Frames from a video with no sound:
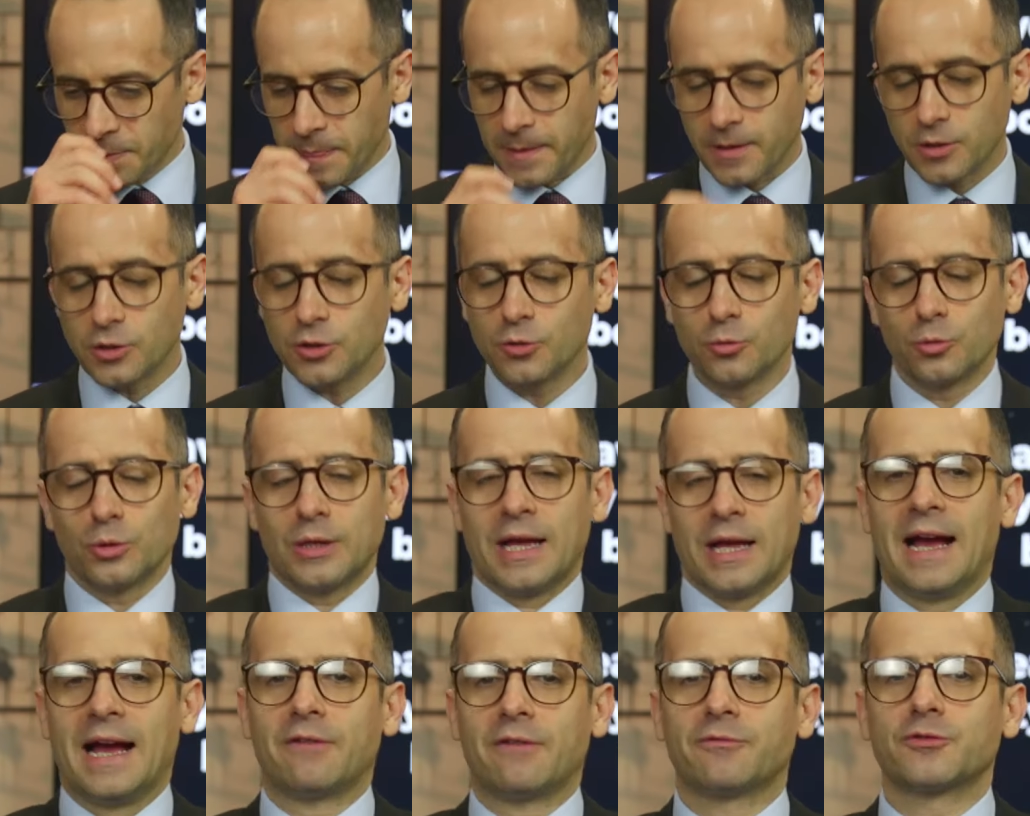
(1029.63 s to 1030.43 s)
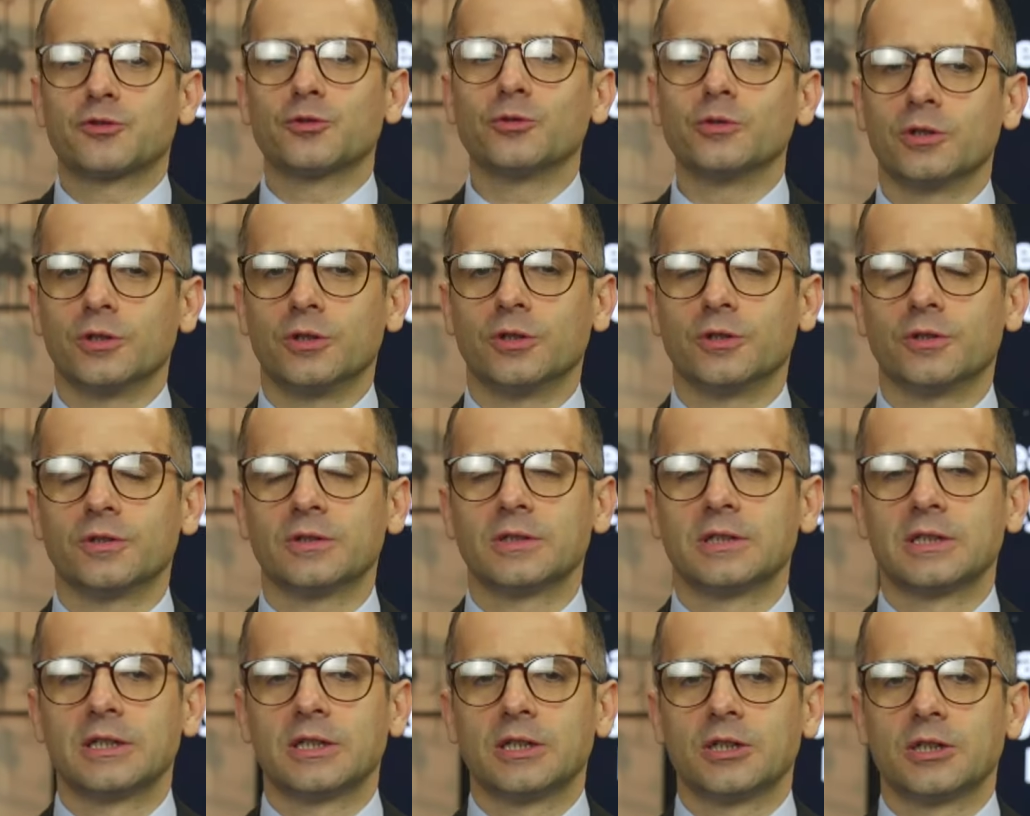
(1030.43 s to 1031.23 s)
you will have to learn
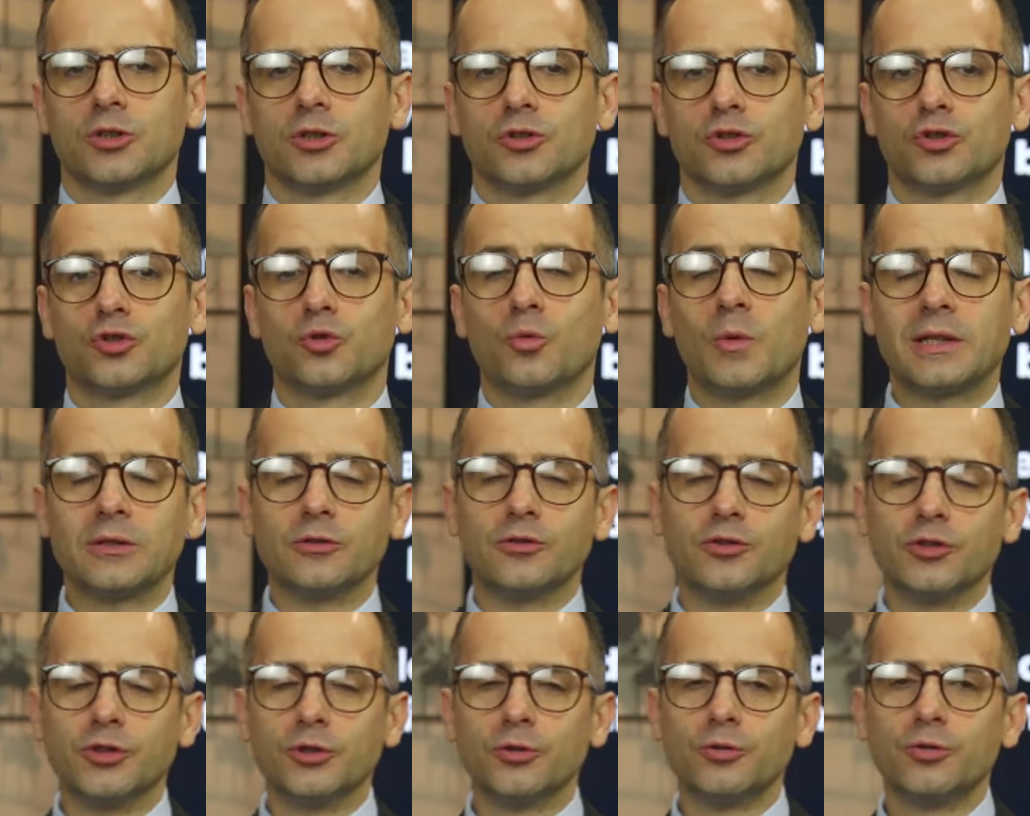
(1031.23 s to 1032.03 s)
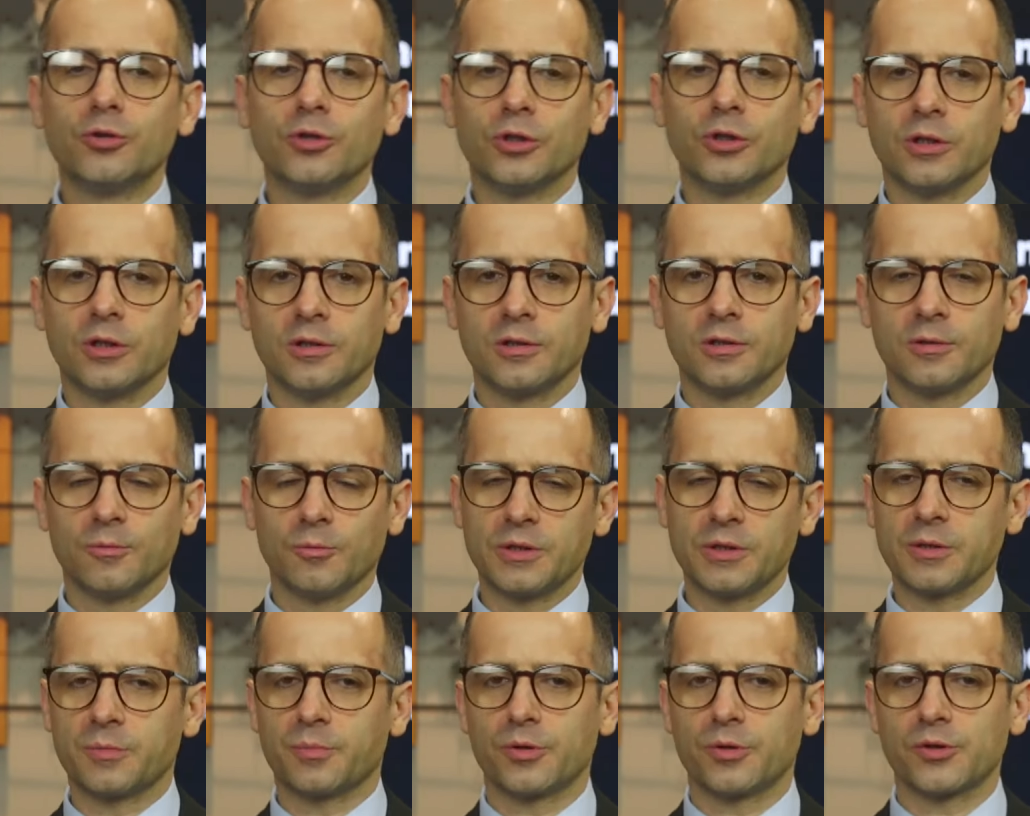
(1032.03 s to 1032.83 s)
to endure with
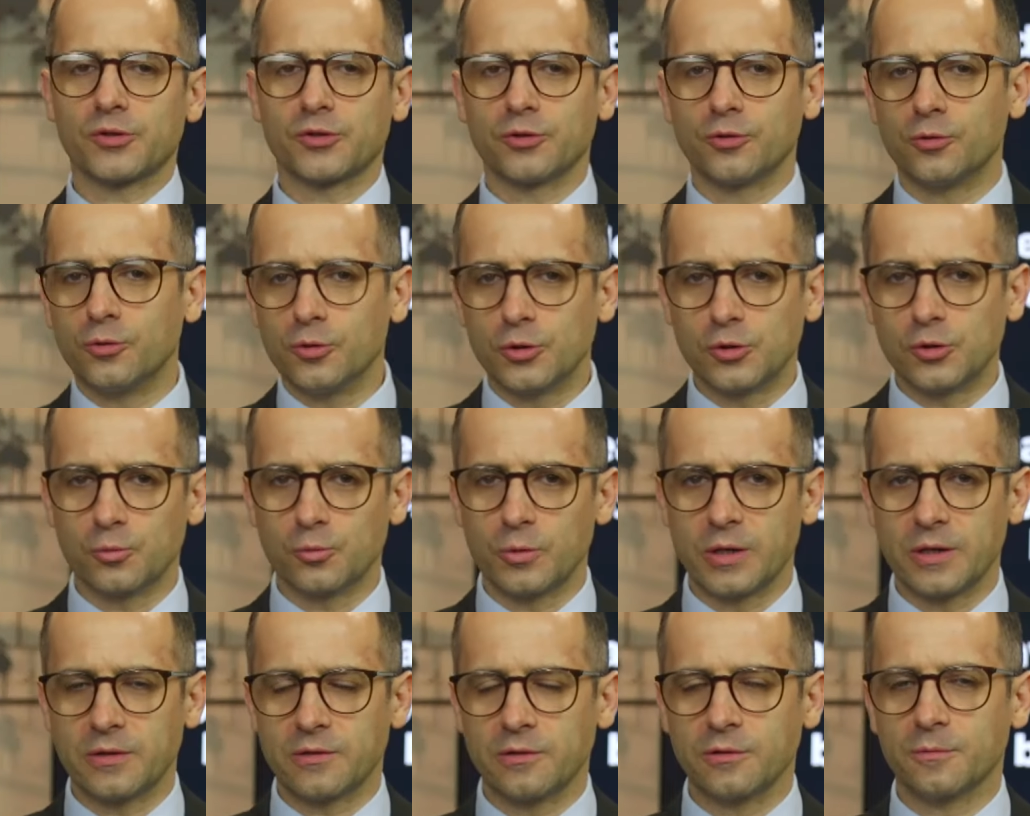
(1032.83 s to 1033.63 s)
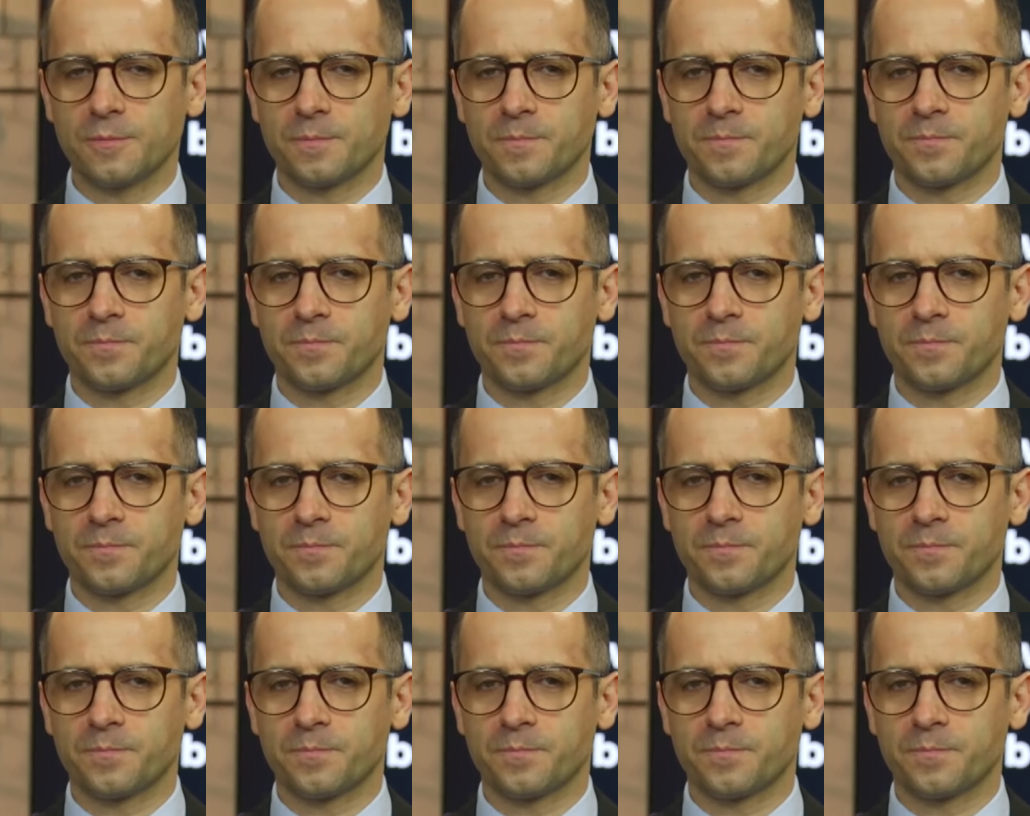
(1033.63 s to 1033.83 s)
the person who's with you.